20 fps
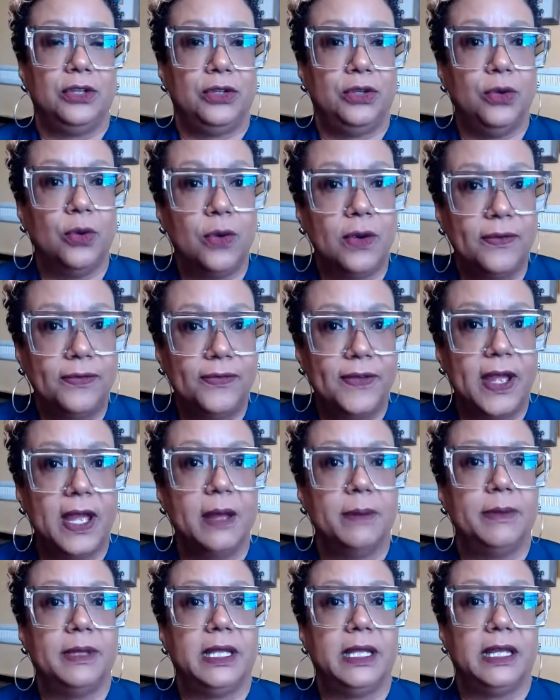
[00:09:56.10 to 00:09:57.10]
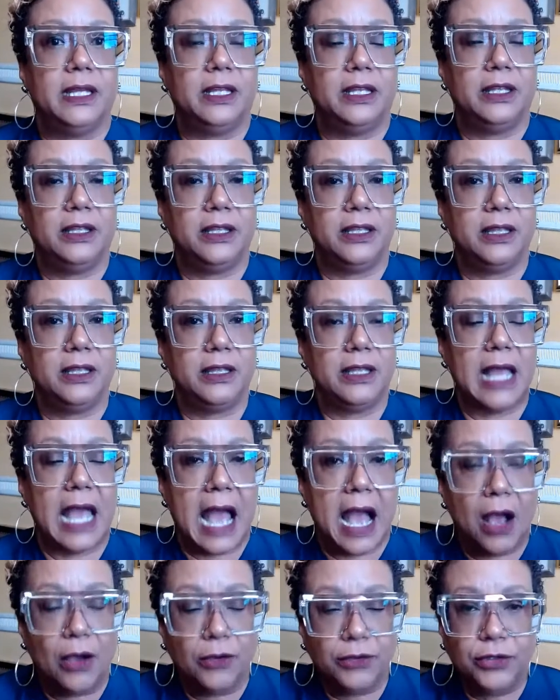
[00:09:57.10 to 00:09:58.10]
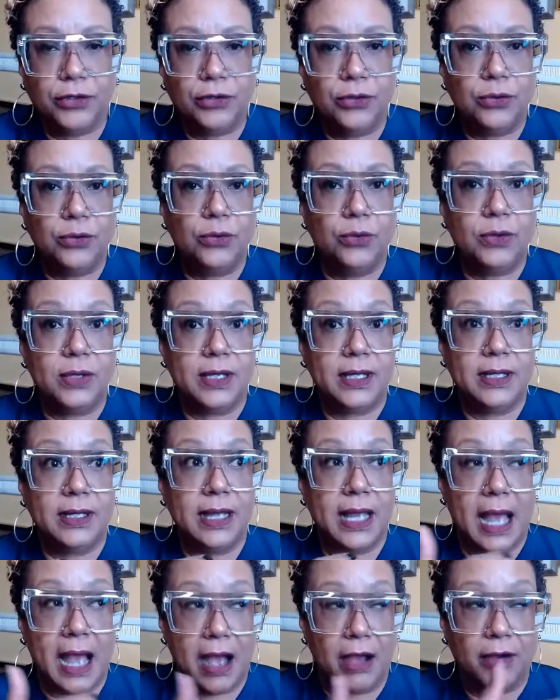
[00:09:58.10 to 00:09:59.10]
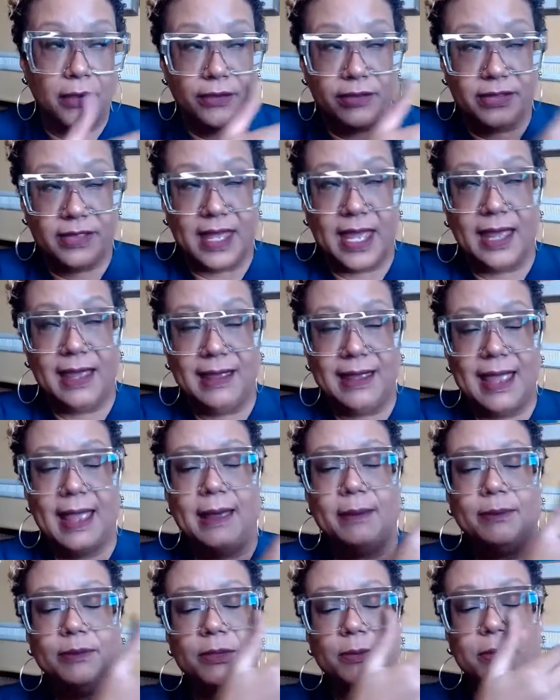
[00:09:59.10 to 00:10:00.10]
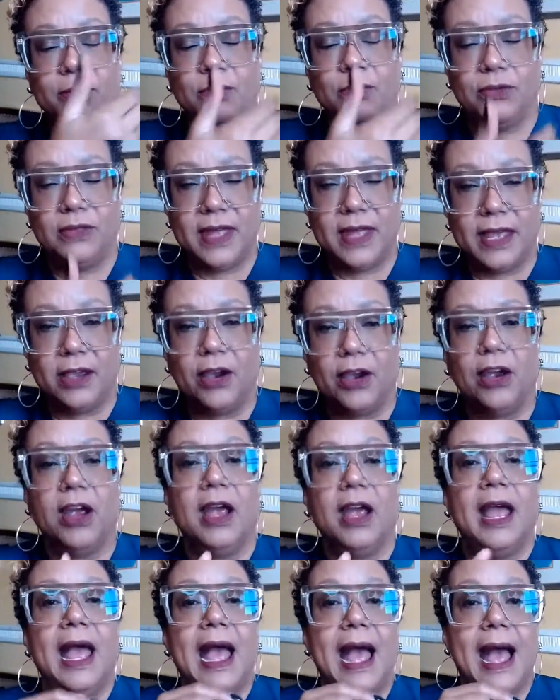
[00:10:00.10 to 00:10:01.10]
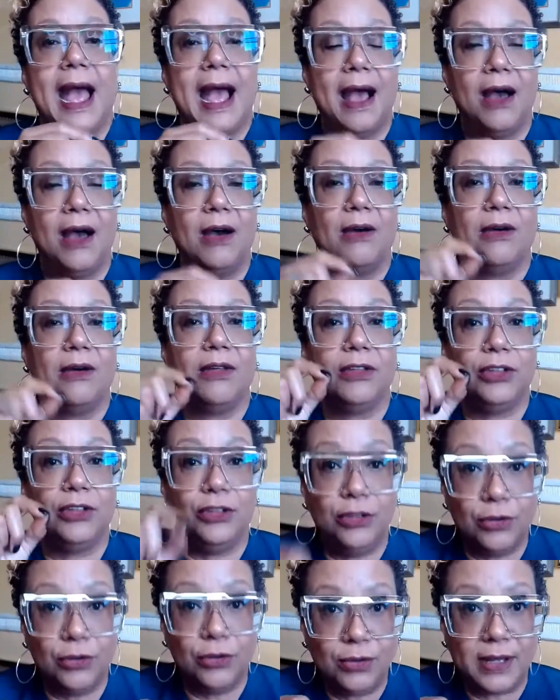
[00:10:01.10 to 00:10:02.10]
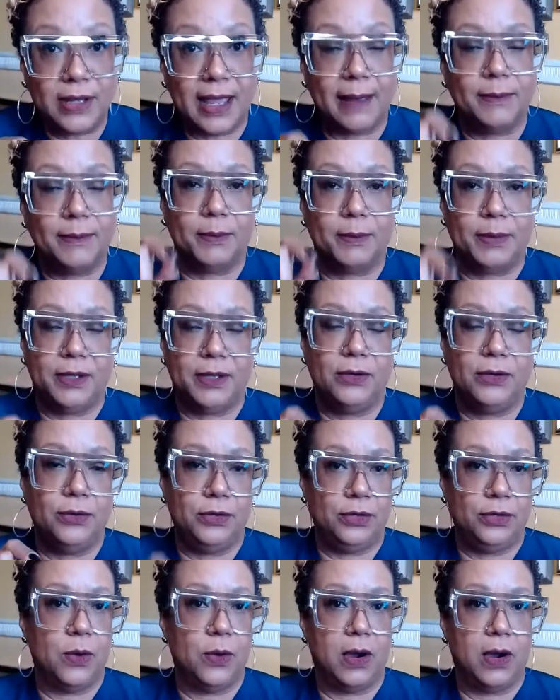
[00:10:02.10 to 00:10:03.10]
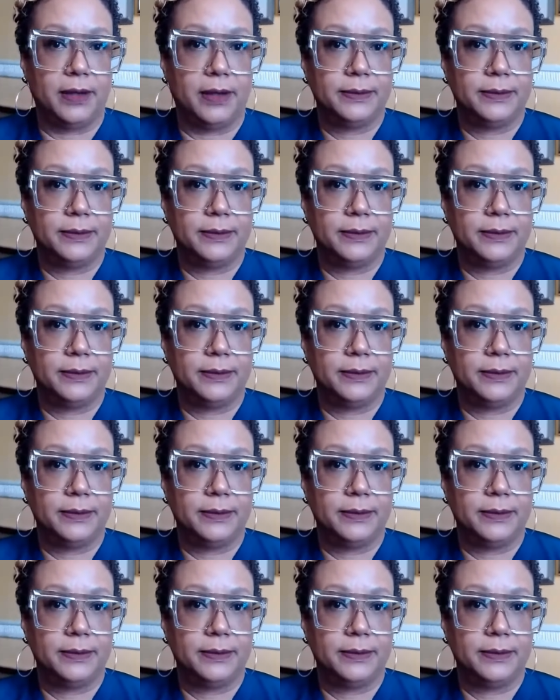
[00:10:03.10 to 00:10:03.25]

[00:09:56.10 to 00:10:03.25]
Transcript: your family, how you how they came to be who they are, how you came to be who you are.